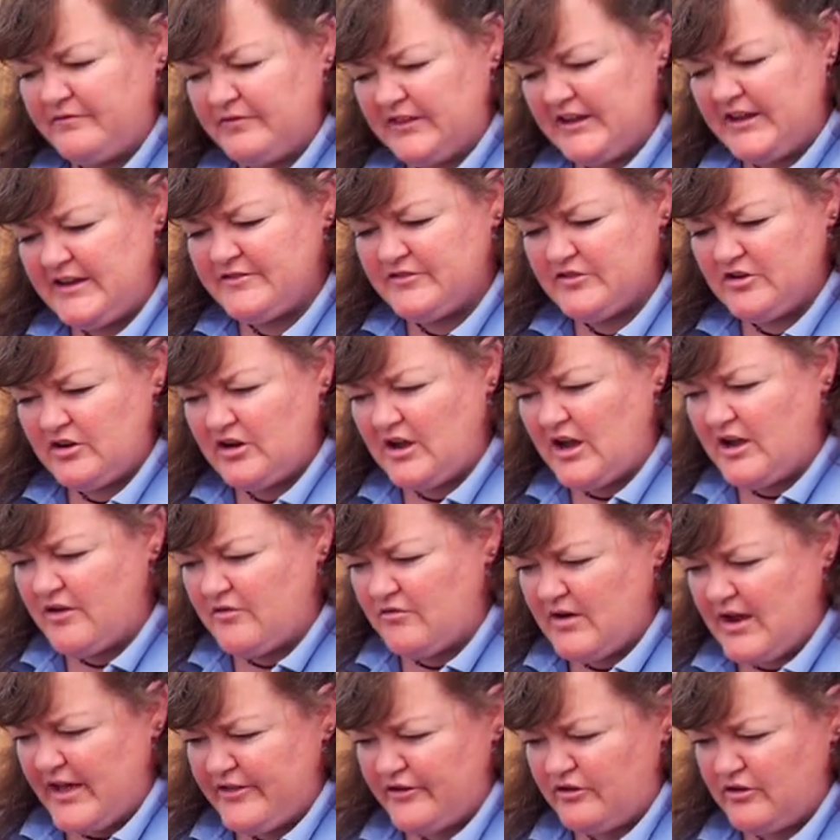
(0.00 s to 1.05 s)
leaves are gotten
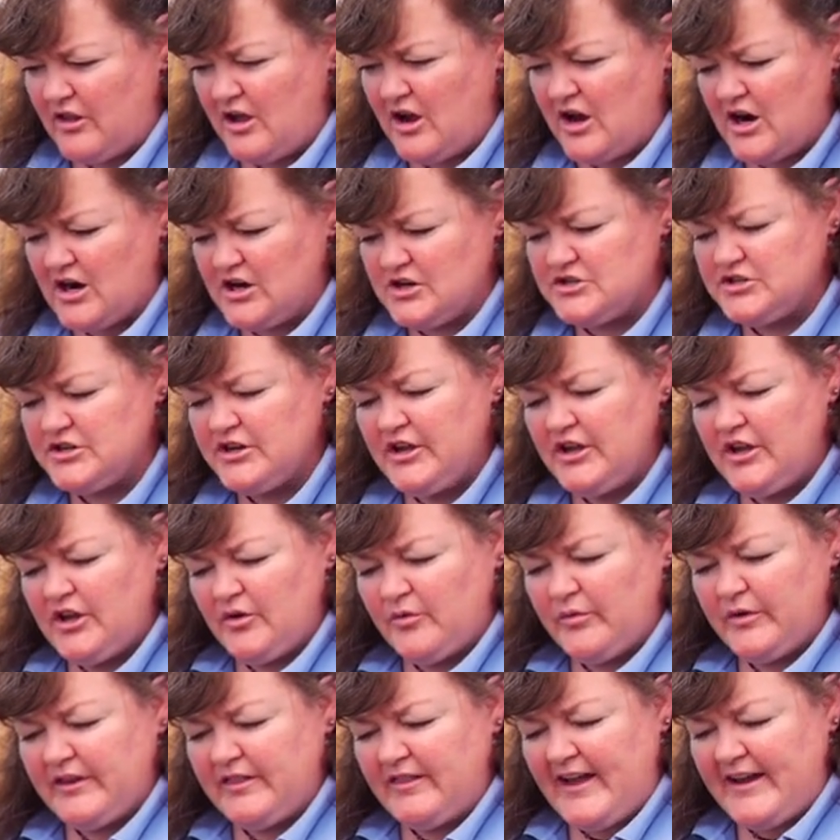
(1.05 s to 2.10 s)
rather large.
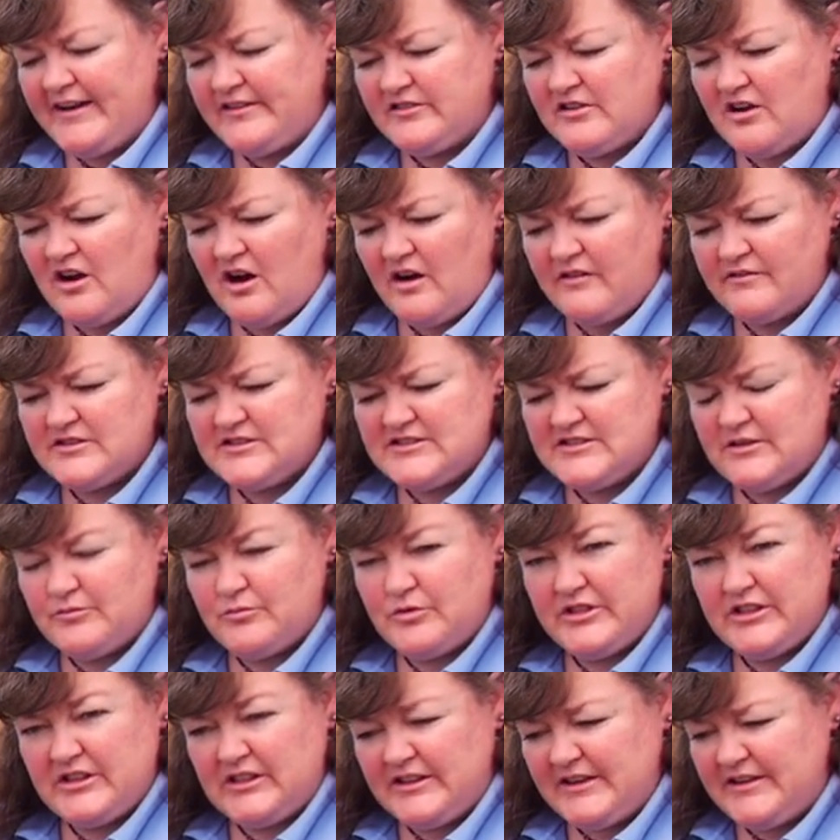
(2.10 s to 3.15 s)
We'd like to harvest them
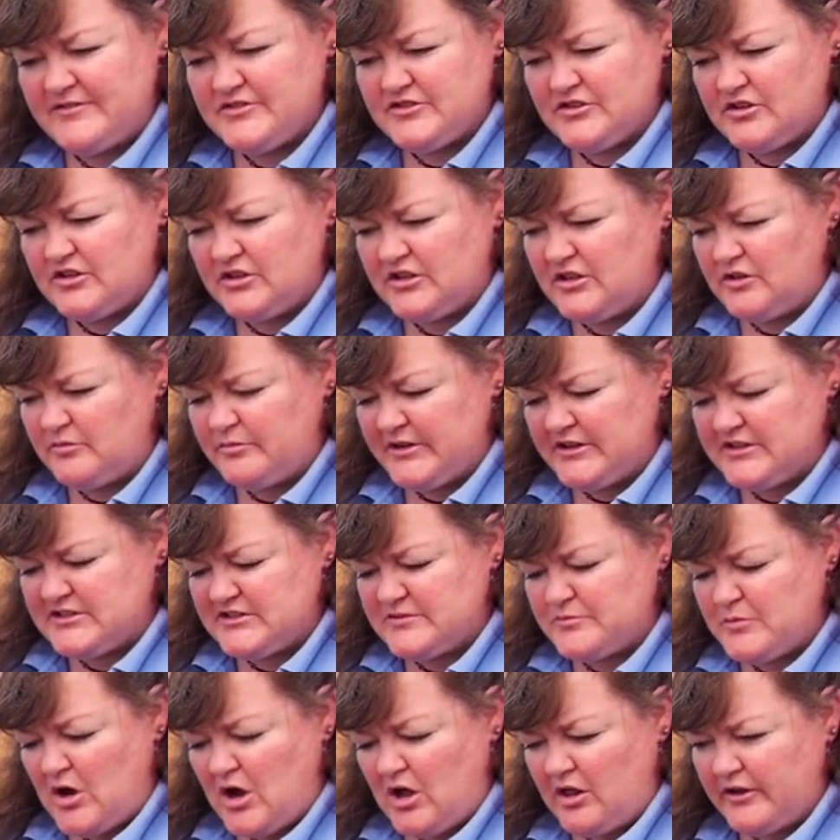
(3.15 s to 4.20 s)
when the leaves are a little bit
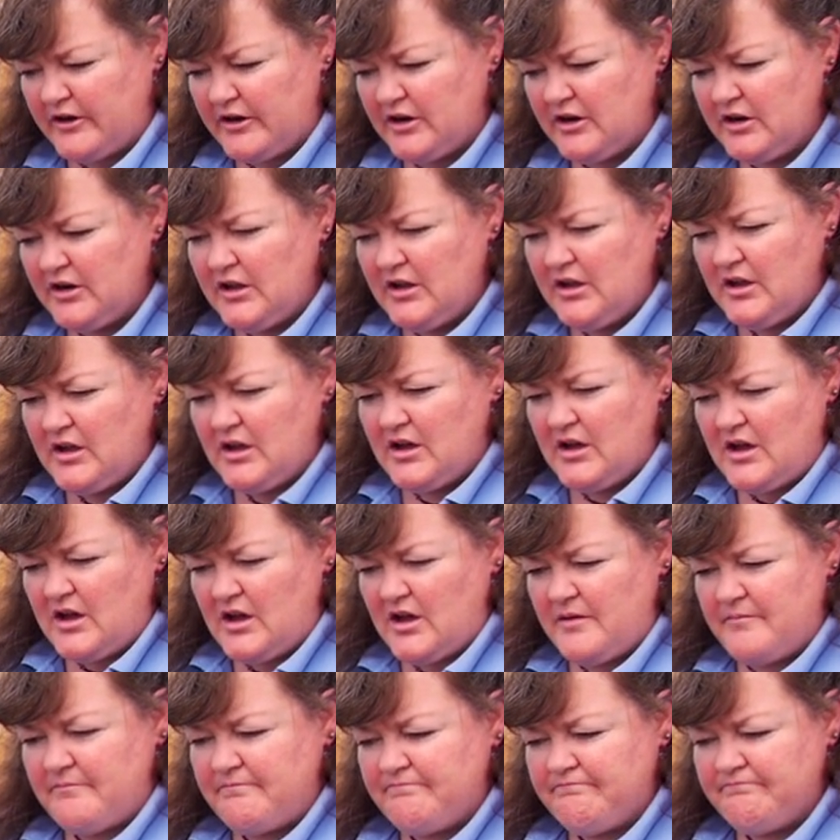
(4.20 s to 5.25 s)
smaller.
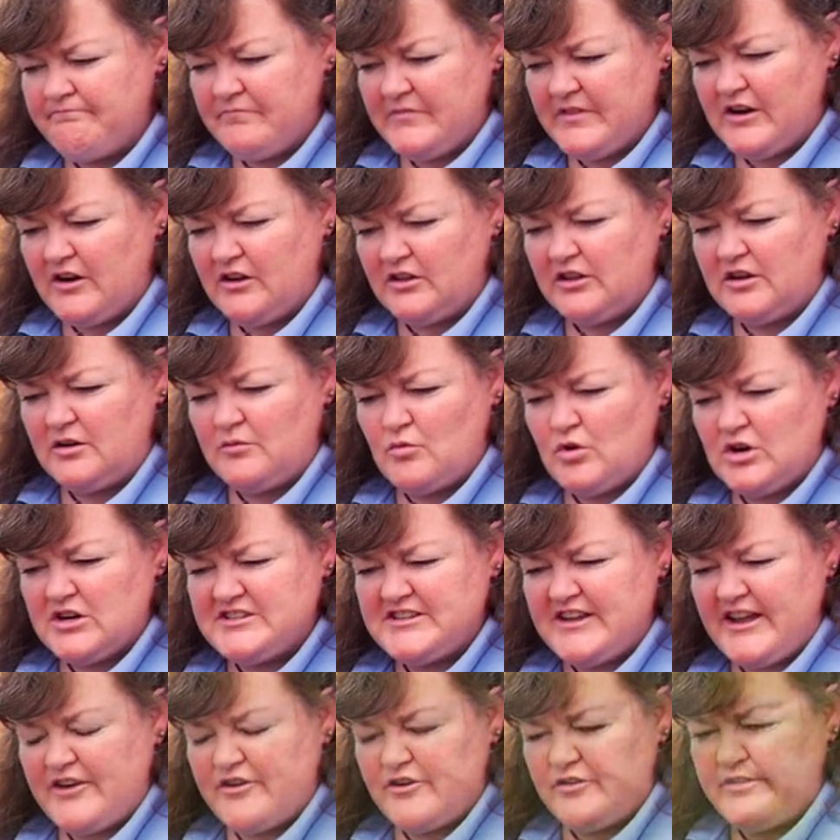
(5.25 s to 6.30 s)
They're a little more
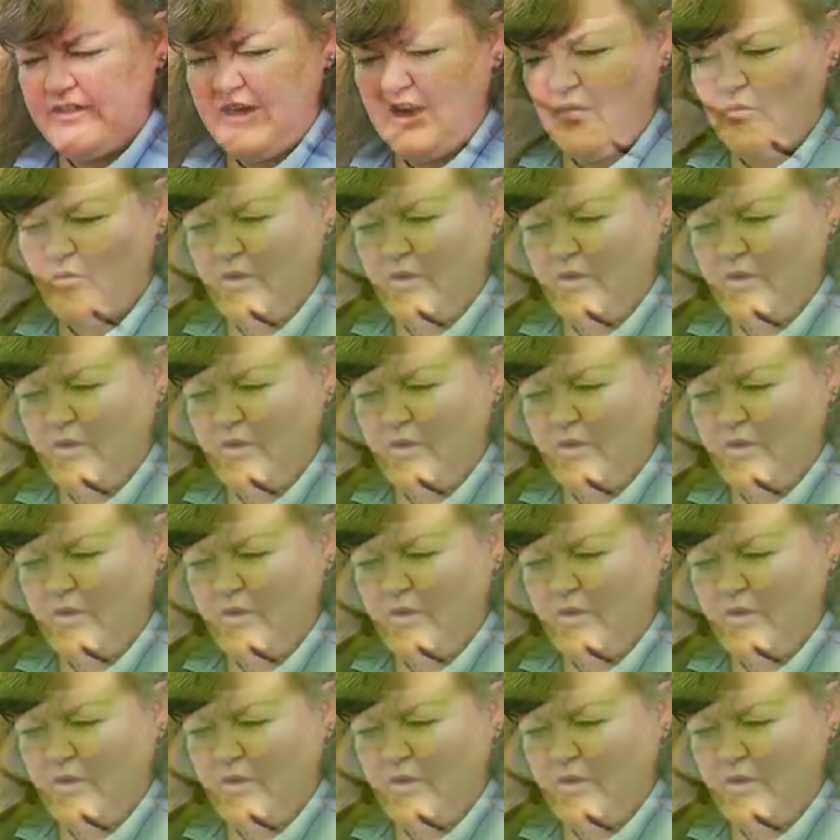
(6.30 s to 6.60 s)
tender that